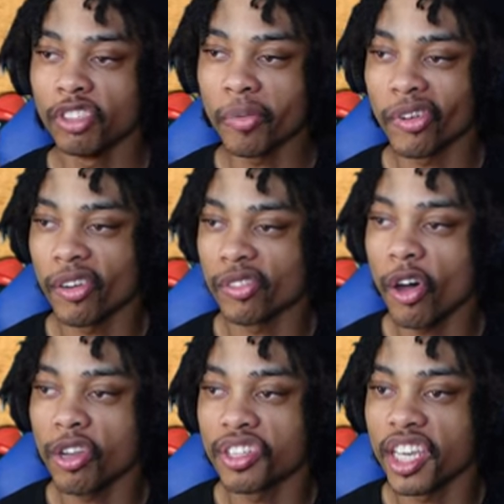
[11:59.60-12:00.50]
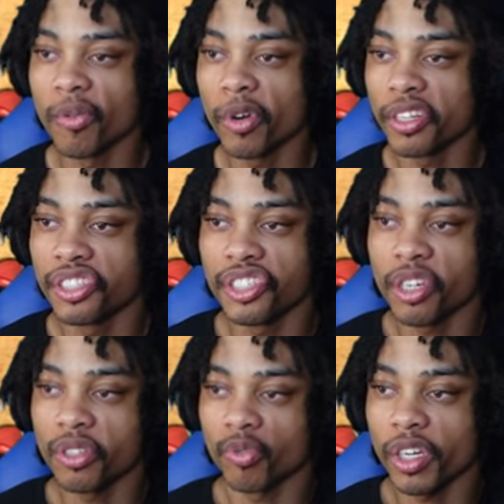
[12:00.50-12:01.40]
you crabs are all the same, wearing the
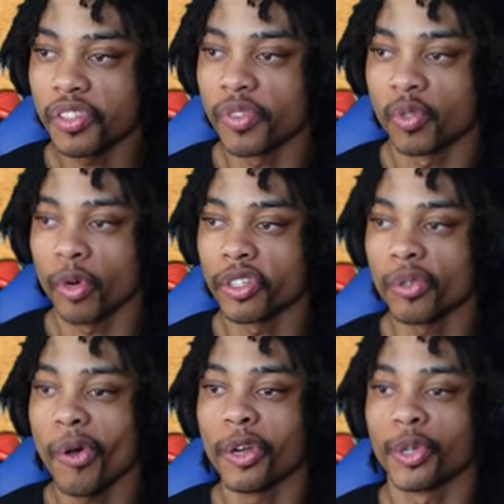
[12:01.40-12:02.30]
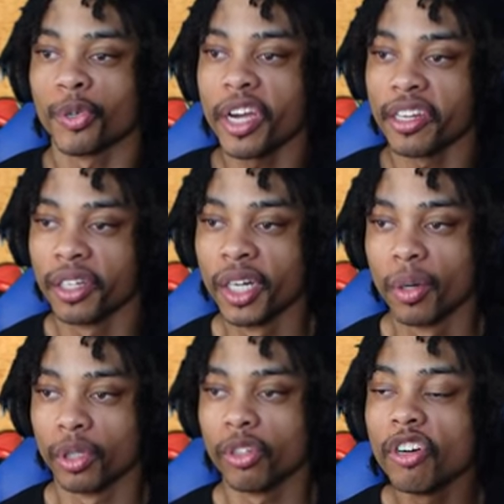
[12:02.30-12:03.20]
shells the rest of us work so hard to create
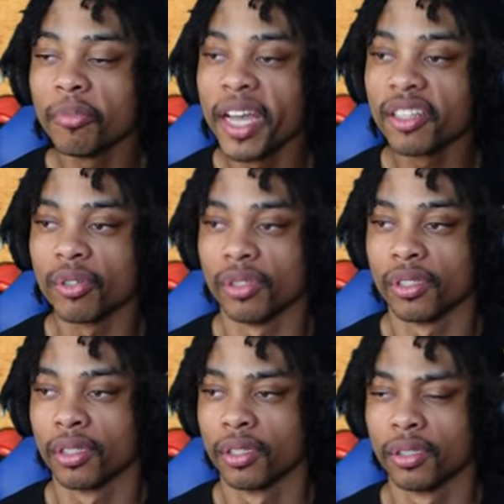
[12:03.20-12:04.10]
with their own mantles.